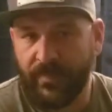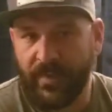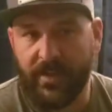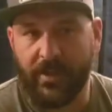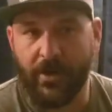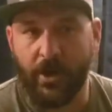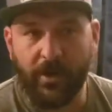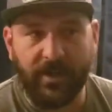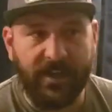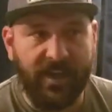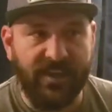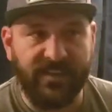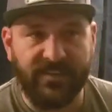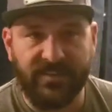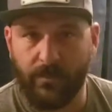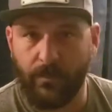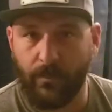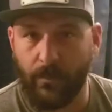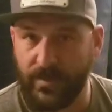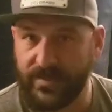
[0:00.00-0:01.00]
In our case,
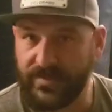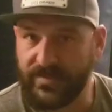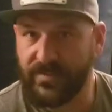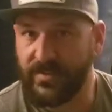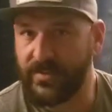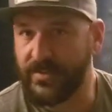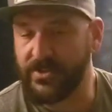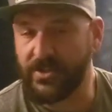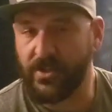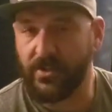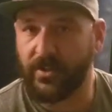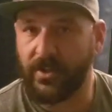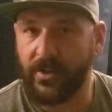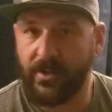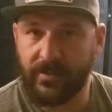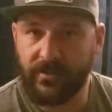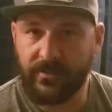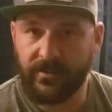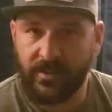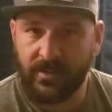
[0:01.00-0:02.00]
it wasn't the
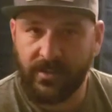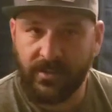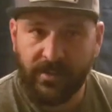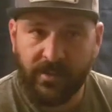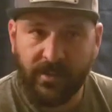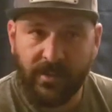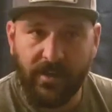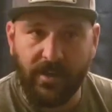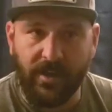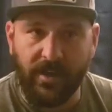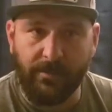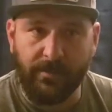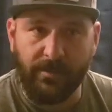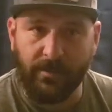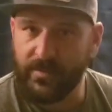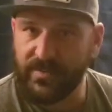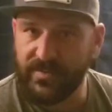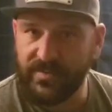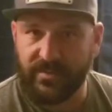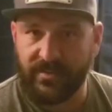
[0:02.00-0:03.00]
junkyard. It
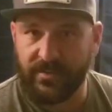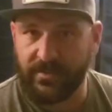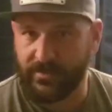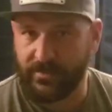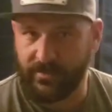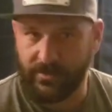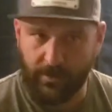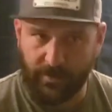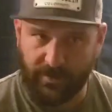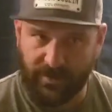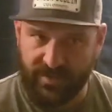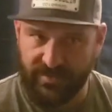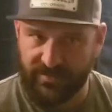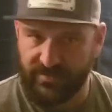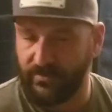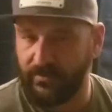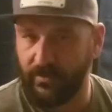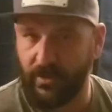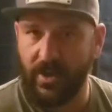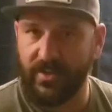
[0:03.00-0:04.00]
wasn't, a case
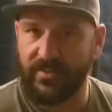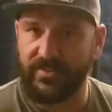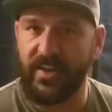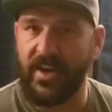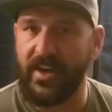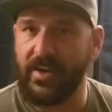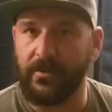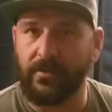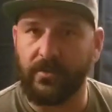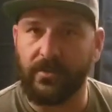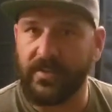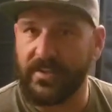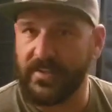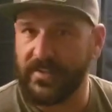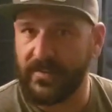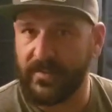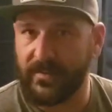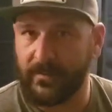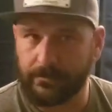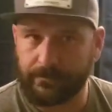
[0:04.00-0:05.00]
of lost title or
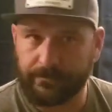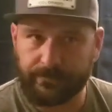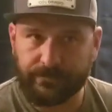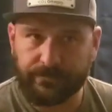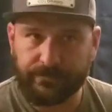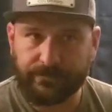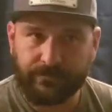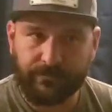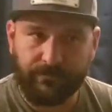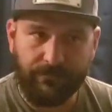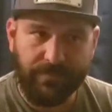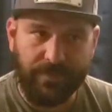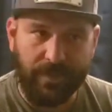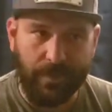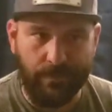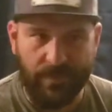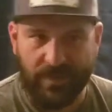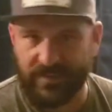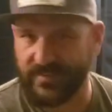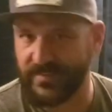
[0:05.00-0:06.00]
anything.
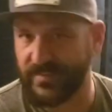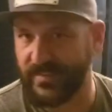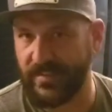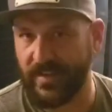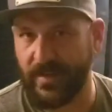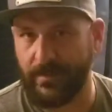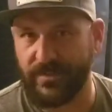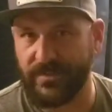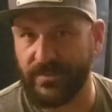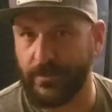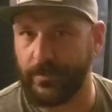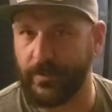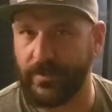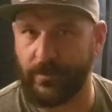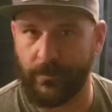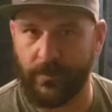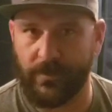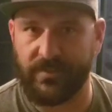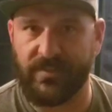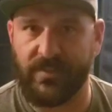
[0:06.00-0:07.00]
Basically, I'm assuming
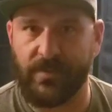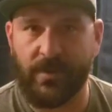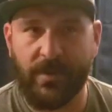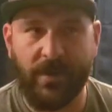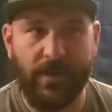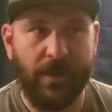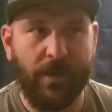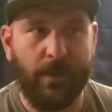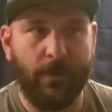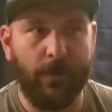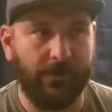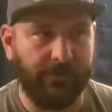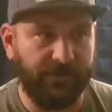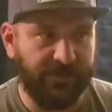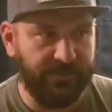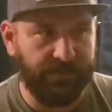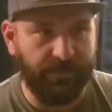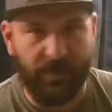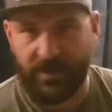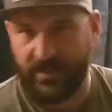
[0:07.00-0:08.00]
it was one of his
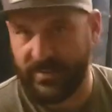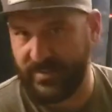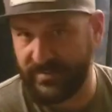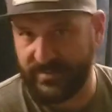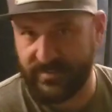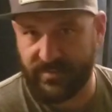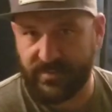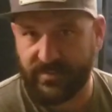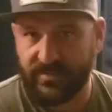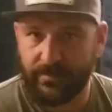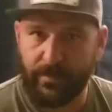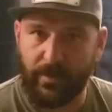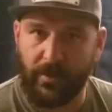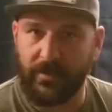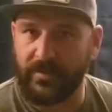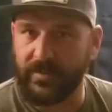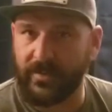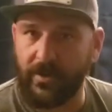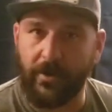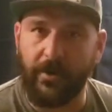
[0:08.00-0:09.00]
buddies
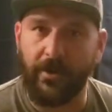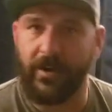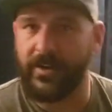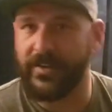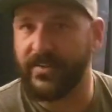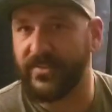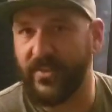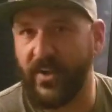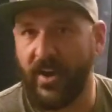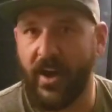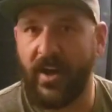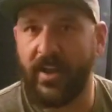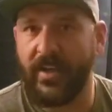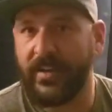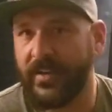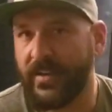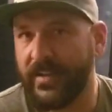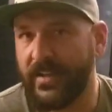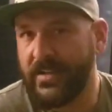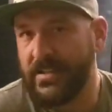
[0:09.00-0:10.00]
parked the car on his lot
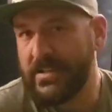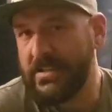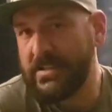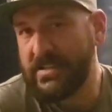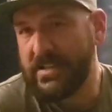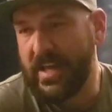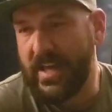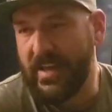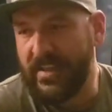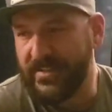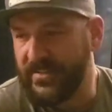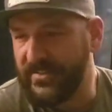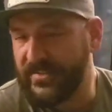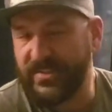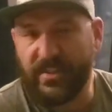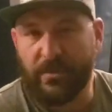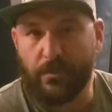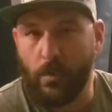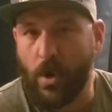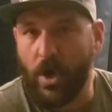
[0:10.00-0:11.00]
and just
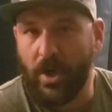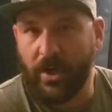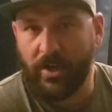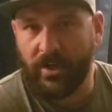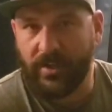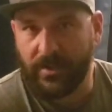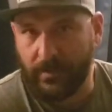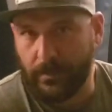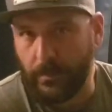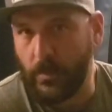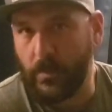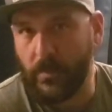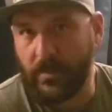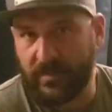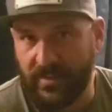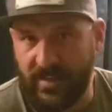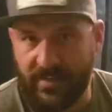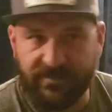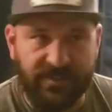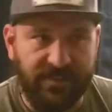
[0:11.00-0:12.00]
didn't want it anymore and
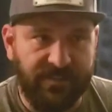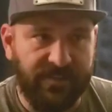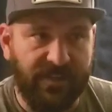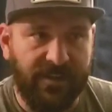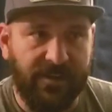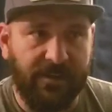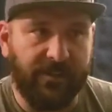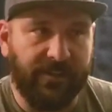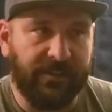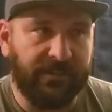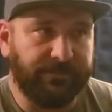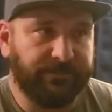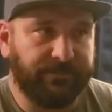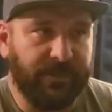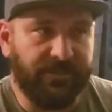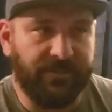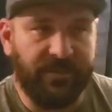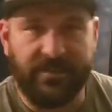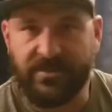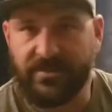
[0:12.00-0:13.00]
left it there, and it
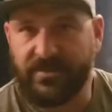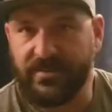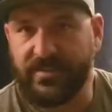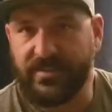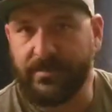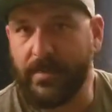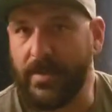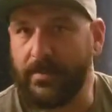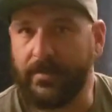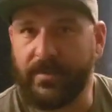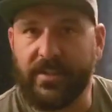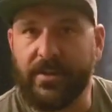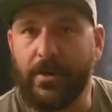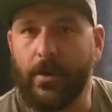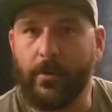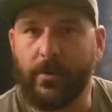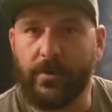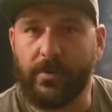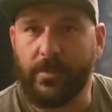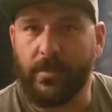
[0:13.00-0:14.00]
eventually maybe he owed
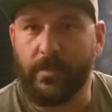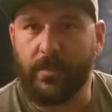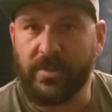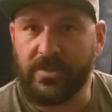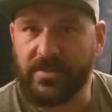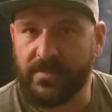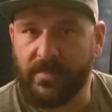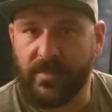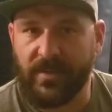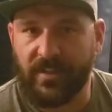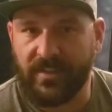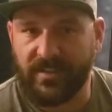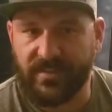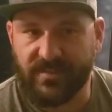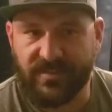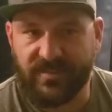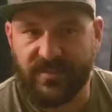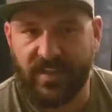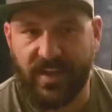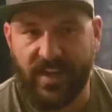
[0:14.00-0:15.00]
him a bunch of money and
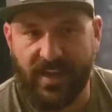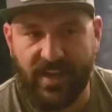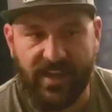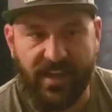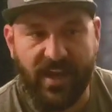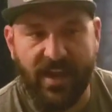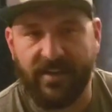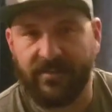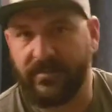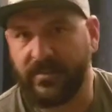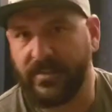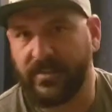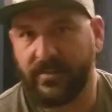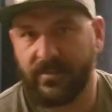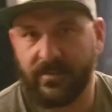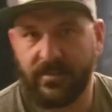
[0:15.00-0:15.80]
just said, hey, have it.